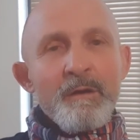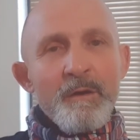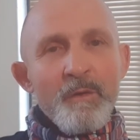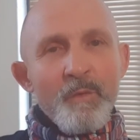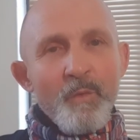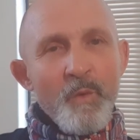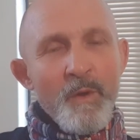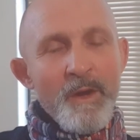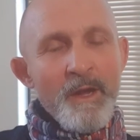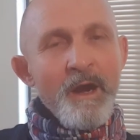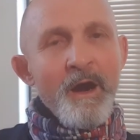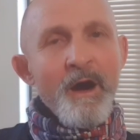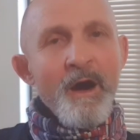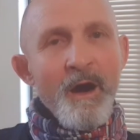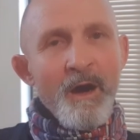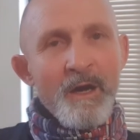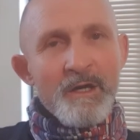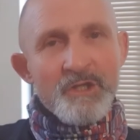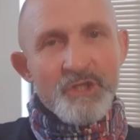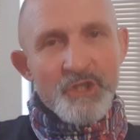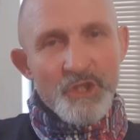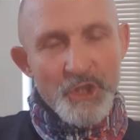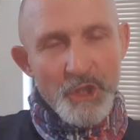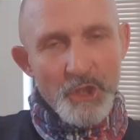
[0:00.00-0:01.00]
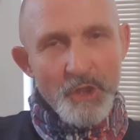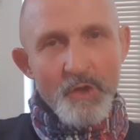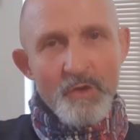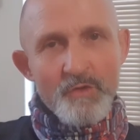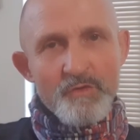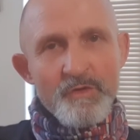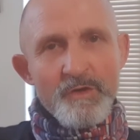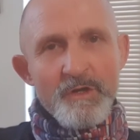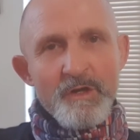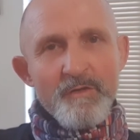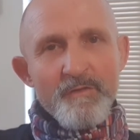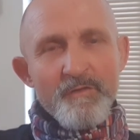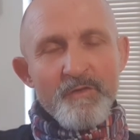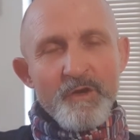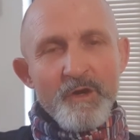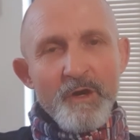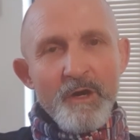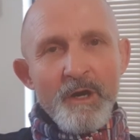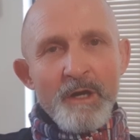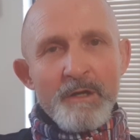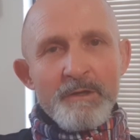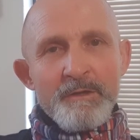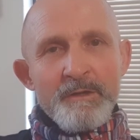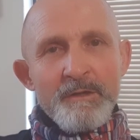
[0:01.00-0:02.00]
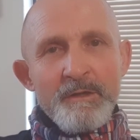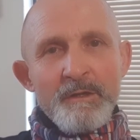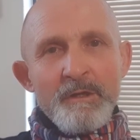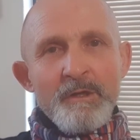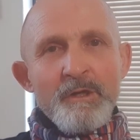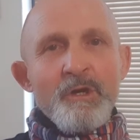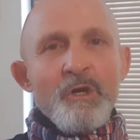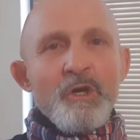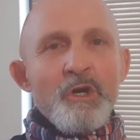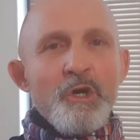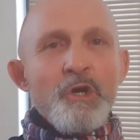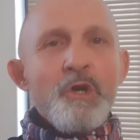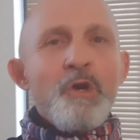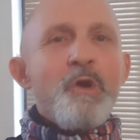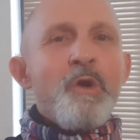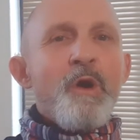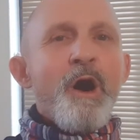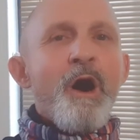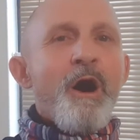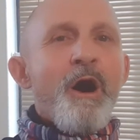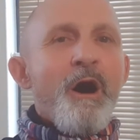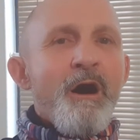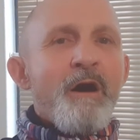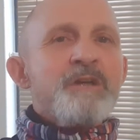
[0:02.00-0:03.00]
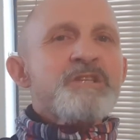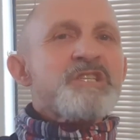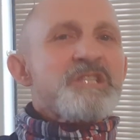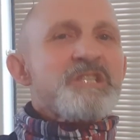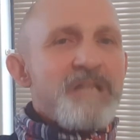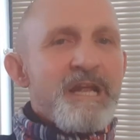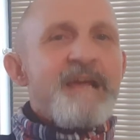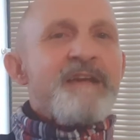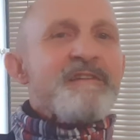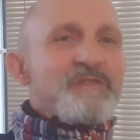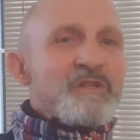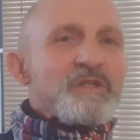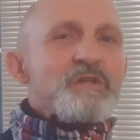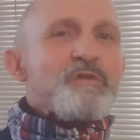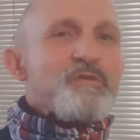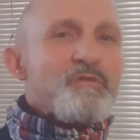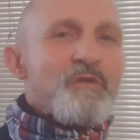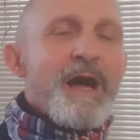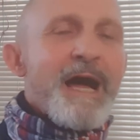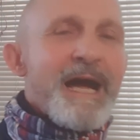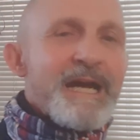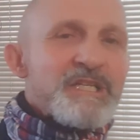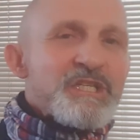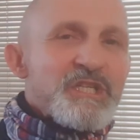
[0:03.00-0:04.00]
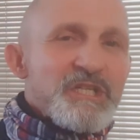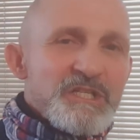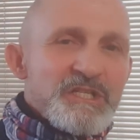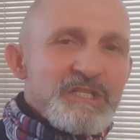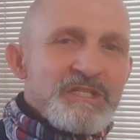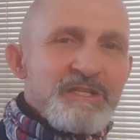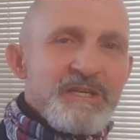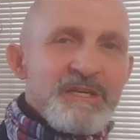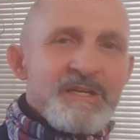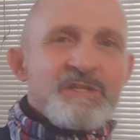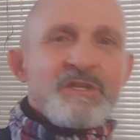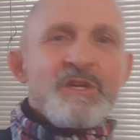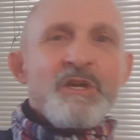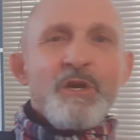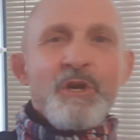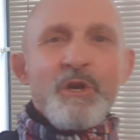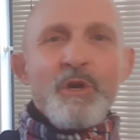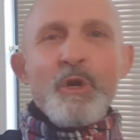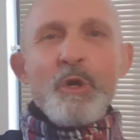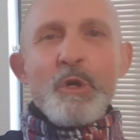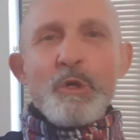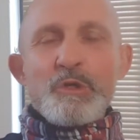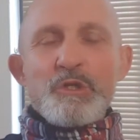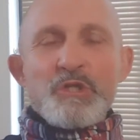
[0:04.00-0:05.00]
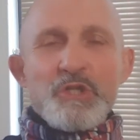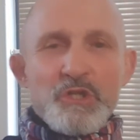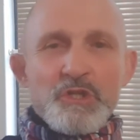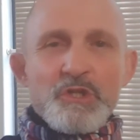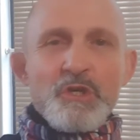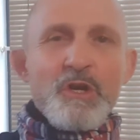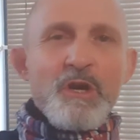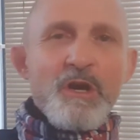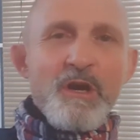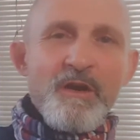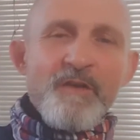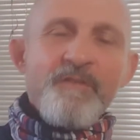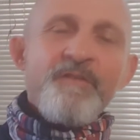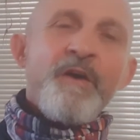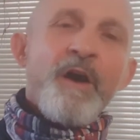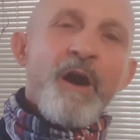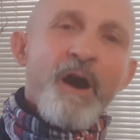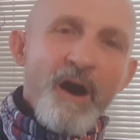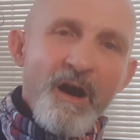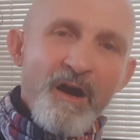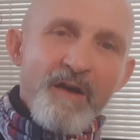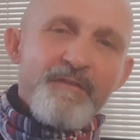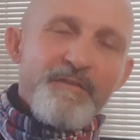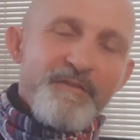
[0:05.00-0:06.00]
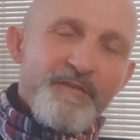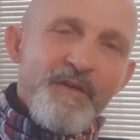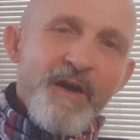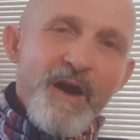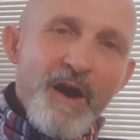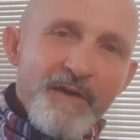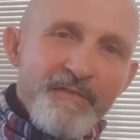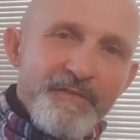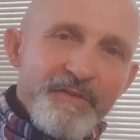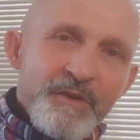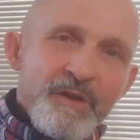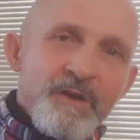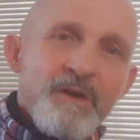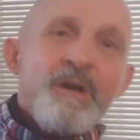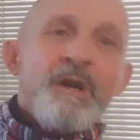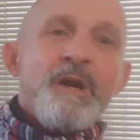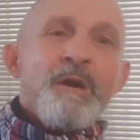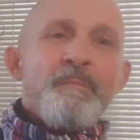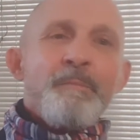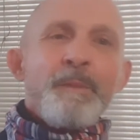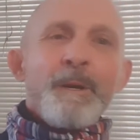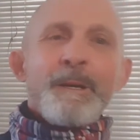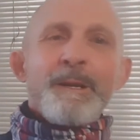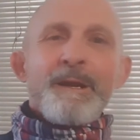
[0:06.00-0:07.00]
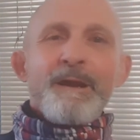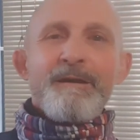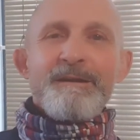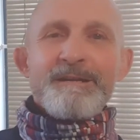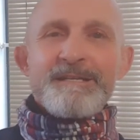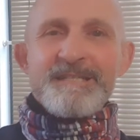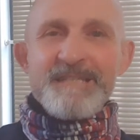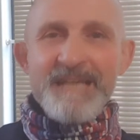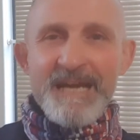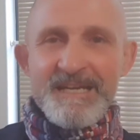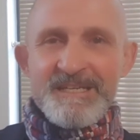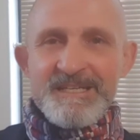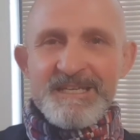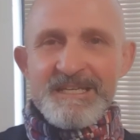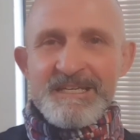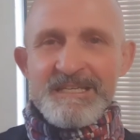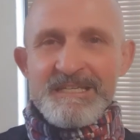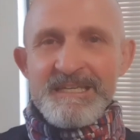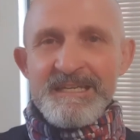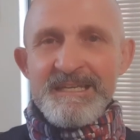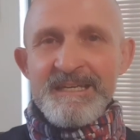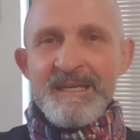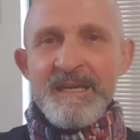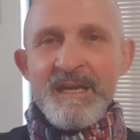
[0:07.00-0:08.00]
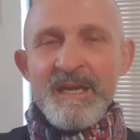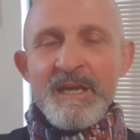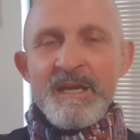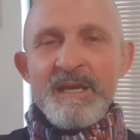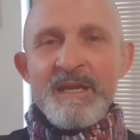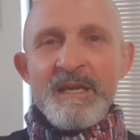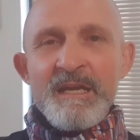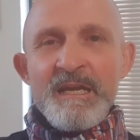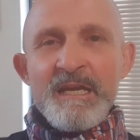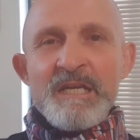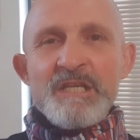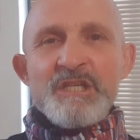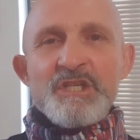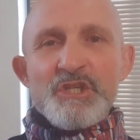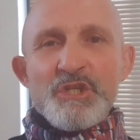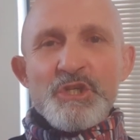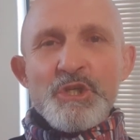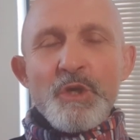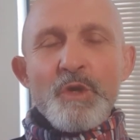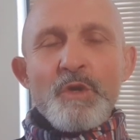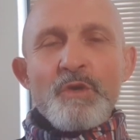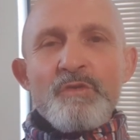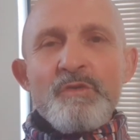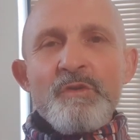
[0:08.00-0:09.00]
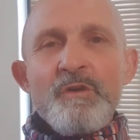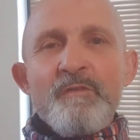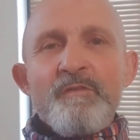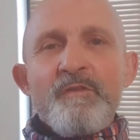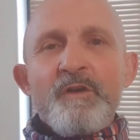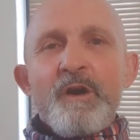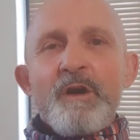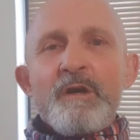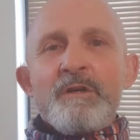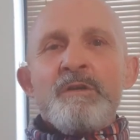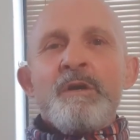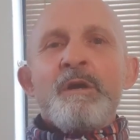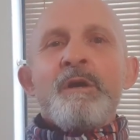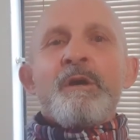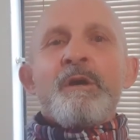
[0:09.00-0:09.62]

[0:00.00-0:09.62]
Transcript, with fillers: We are children of God who are slaves to righteousness, who serve our Father, but our identity is children of God.